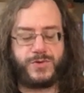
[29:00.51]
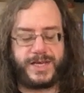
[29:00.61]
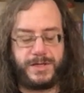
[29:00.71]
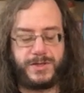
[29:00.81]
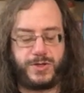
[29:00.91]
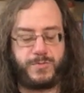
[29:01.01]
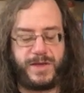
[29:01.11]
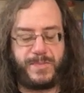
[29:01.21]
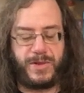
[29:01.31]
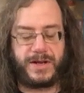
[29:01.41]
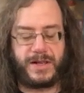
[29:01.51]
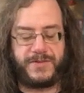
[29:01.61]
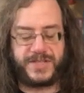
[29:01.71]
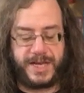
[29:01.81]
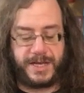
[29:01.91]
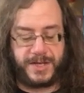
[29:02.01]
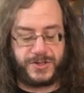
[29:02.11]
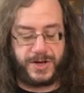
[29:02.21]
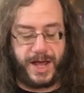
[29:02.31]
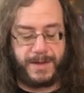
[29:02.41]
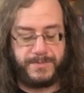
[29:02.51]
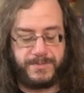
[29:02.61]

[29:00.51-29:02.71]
you killed two people in Cliff's End yesterday.